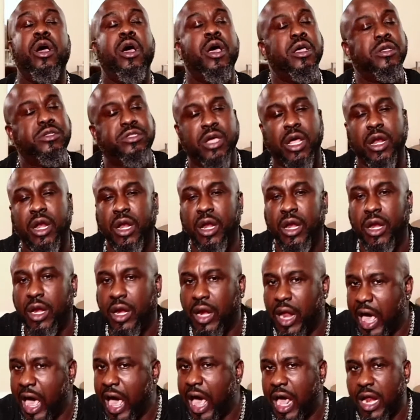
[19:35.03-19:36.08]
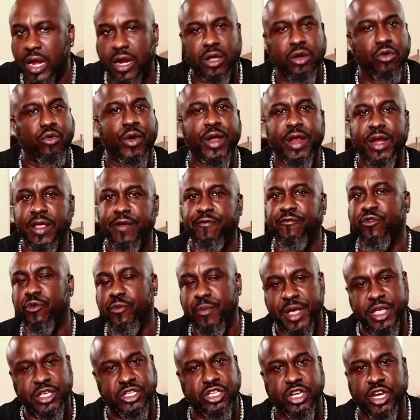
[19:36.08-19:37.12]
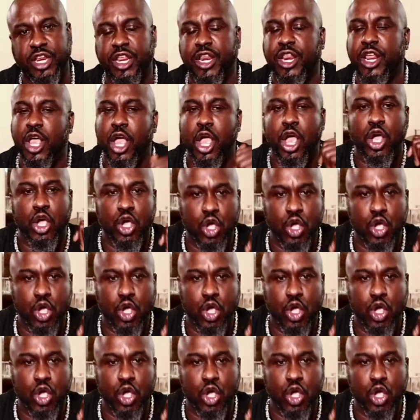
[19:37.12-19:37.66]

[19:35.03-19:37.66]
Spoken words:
it's a lot of great information in it.